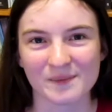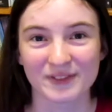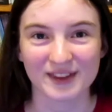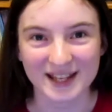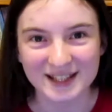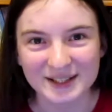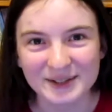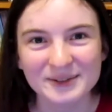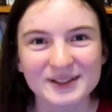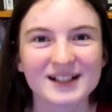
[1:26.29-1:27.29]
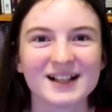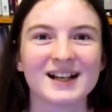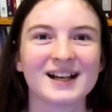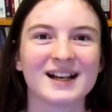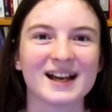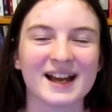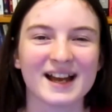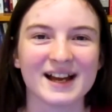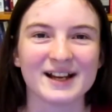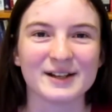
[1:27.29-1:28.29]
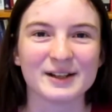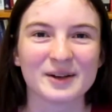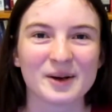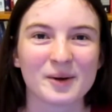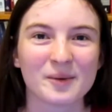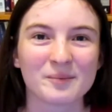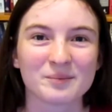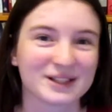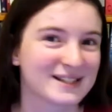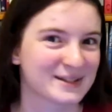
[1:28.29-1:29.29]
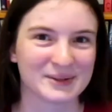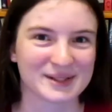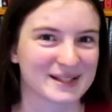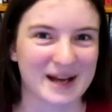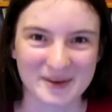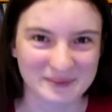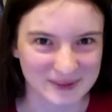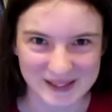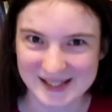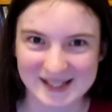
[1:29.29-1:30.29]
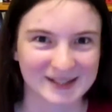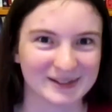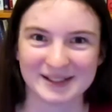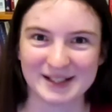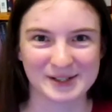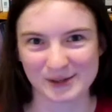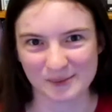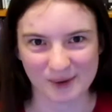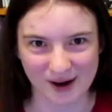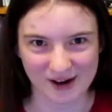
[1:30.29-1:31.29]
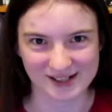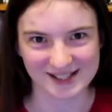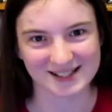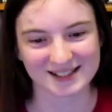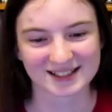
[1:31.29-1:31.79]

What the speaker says: thank you, and please don't stop. We still need your prayers.